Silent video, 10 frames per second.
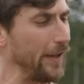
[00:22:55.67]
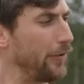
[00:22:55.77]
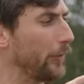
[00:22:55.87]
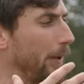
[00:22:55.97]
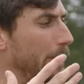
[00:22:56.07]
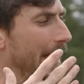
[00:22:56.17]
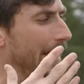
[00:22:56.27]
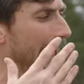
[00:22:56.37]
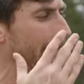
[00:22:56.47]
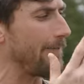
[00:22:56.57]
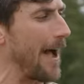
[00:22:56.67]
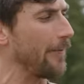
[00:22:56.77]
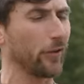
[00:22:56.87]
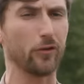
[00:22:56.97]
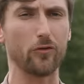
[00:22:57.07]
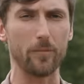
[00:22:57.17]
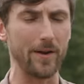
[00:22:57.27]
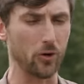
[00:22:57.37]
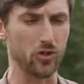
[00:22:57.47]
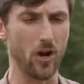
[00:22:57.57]
easily make a five, 600
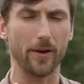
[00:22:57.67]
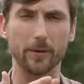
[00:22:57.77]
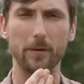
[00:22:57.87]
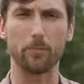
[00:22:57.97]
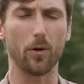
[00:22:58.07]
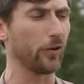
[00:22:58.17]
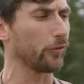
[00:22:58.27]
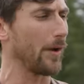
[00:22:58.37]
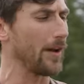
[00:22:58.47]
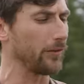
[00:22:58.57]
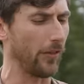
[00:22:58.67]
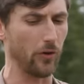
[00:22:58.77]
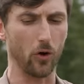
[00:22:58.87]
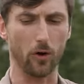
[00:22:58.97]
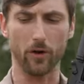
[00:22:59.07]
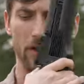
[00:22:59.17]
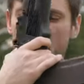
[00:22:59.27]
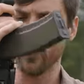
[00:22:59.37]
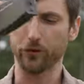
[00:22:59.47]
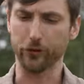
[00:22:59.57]
meter shot and could put us straight into the dirt.
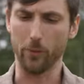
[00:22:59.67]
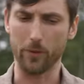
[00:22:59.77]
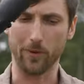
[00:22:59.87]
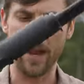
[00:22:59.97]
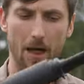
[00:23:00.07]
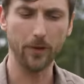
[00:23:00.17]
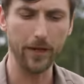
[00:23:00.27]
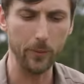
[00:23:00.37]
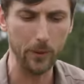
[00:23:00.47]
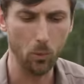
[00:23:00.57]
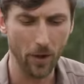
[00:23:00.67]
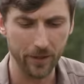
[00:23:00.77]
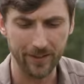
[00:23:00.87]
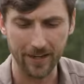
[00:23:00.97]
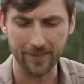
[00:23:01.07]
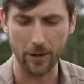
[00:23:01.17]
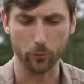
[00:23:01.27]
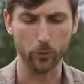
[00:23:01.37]
So in reality, we'd want to take that